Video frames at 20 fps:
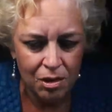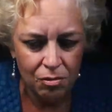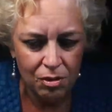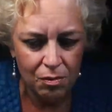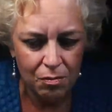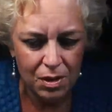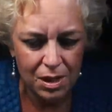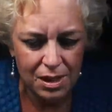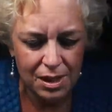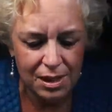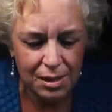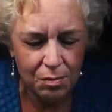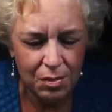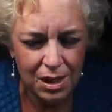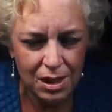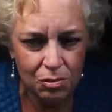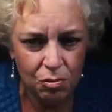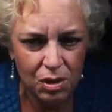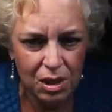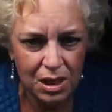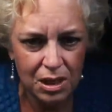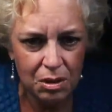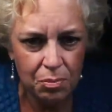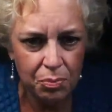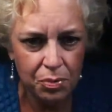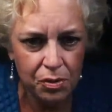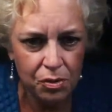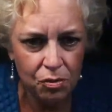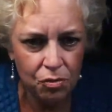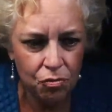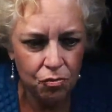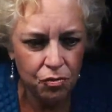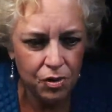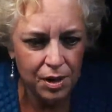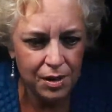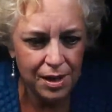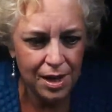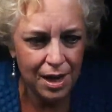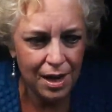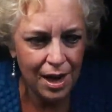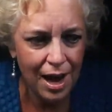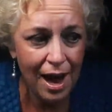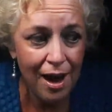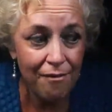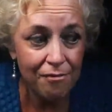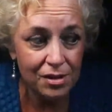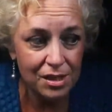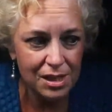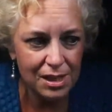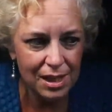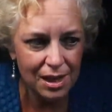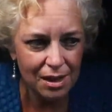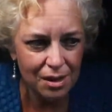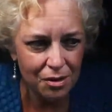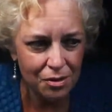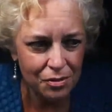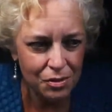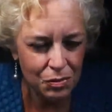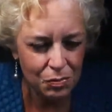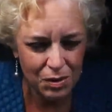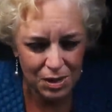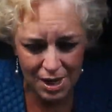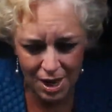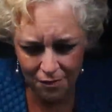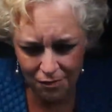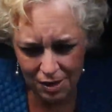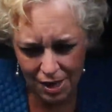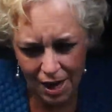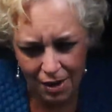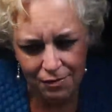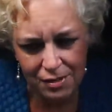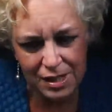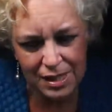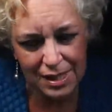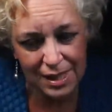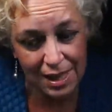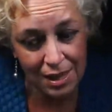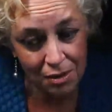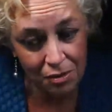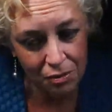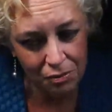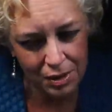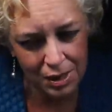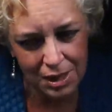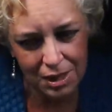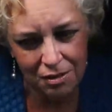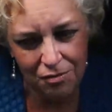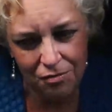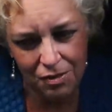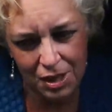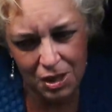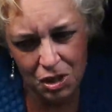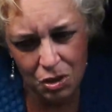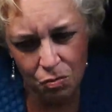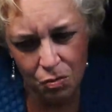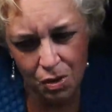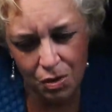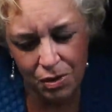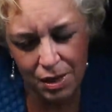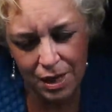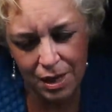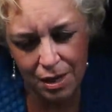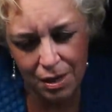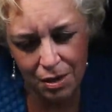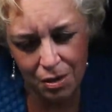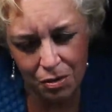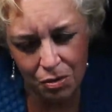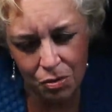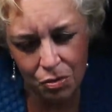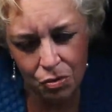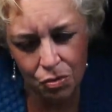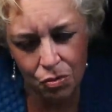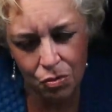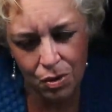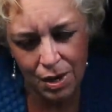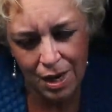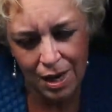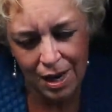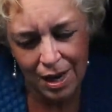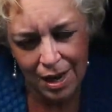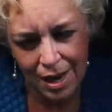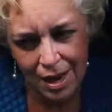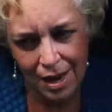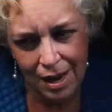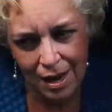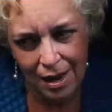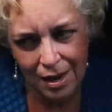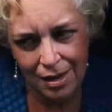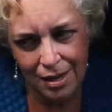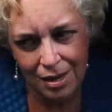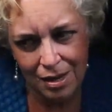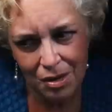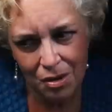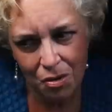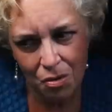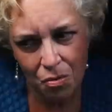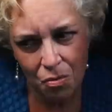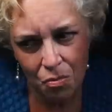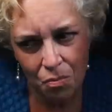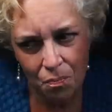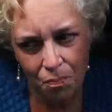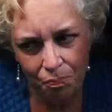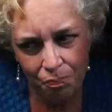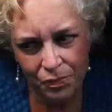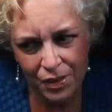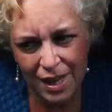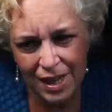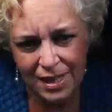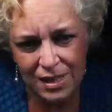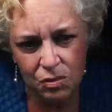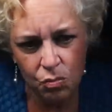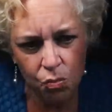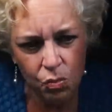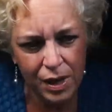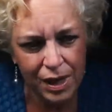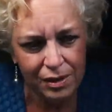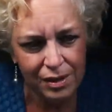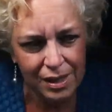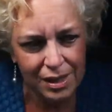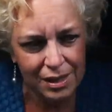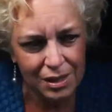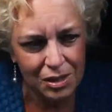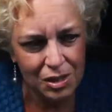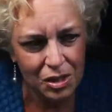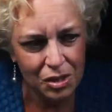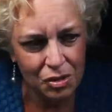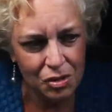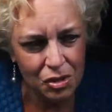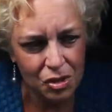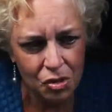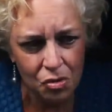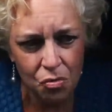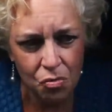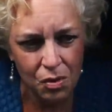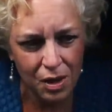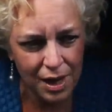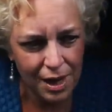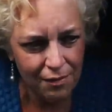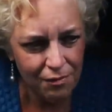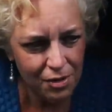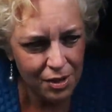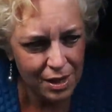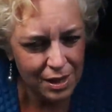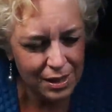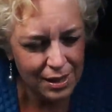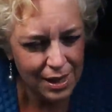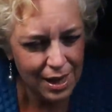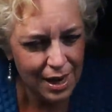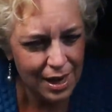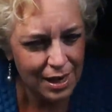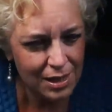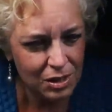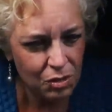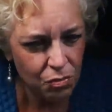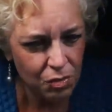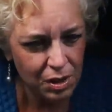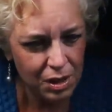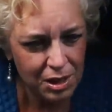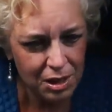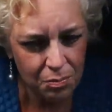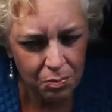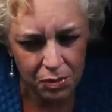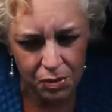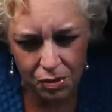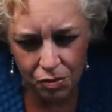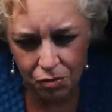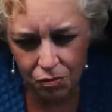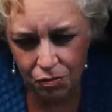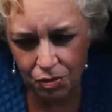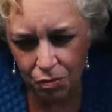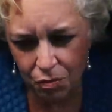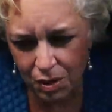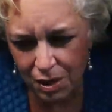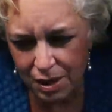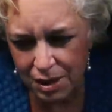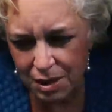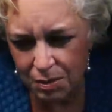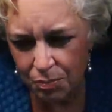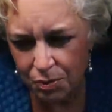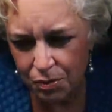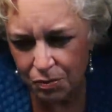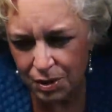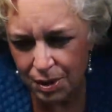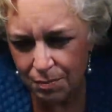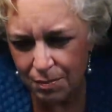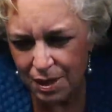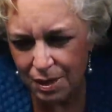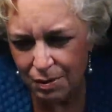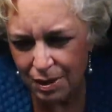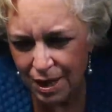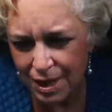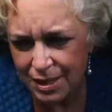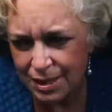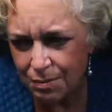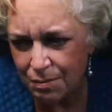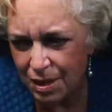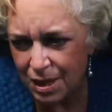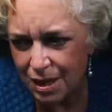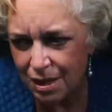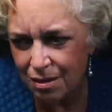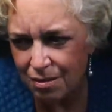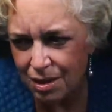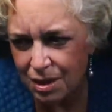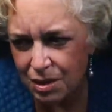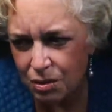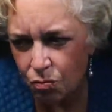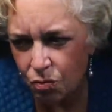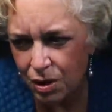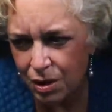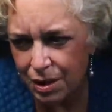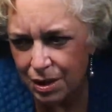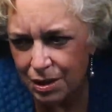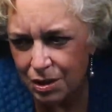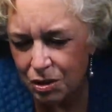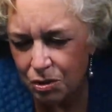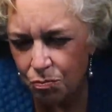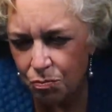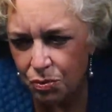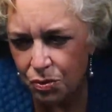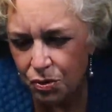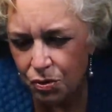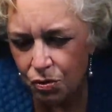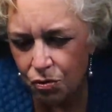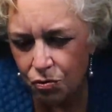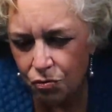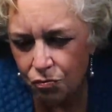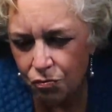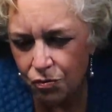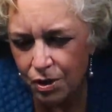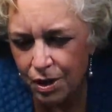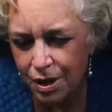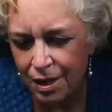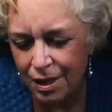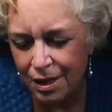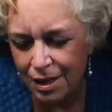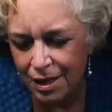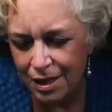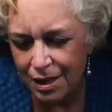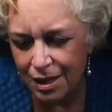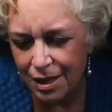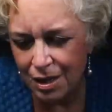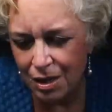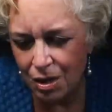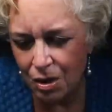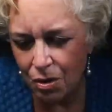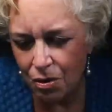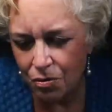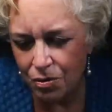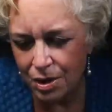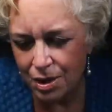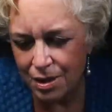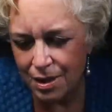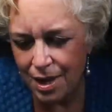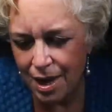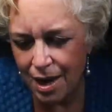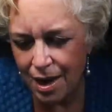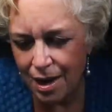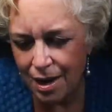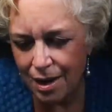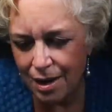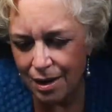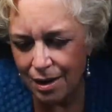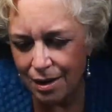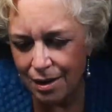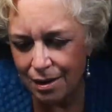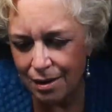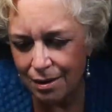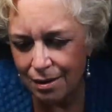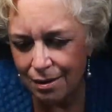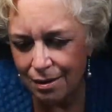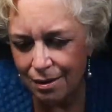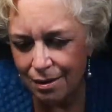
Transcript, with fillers: If this is somebody who's willing to prove that they have the skills. We definitely have a skilled individual here who you know is willing to do whatever it takes. They're willing to prove. They're willing to prove somebody. We got somebody here that's willing to prove, you know, that they